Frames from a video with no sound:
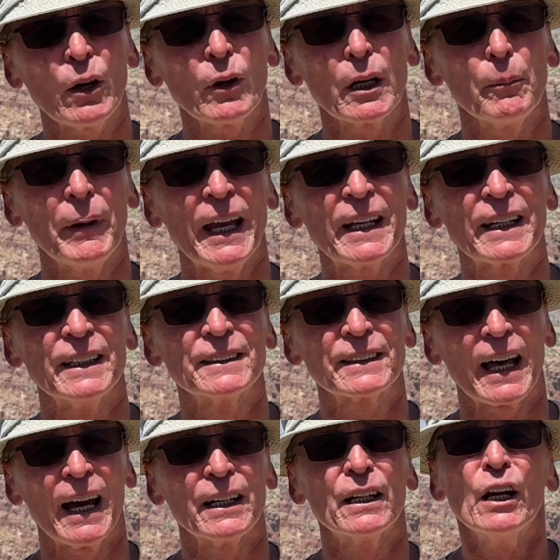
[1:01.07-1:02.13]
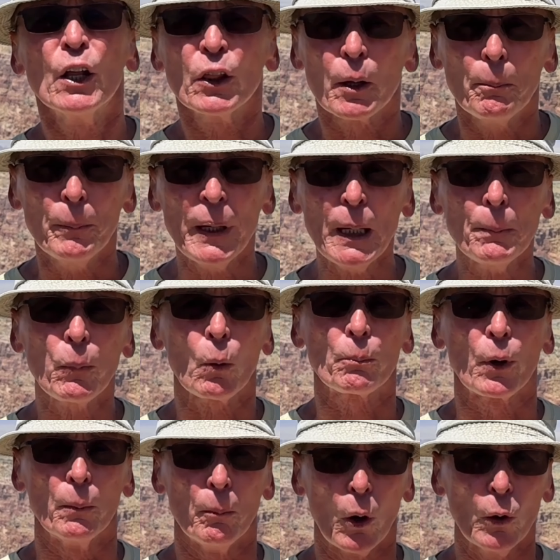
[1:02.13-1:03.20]
want to make is that the people
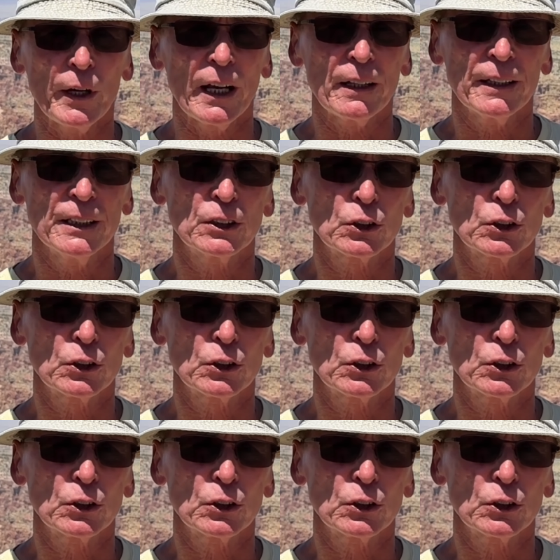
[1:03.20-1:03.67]
promoting these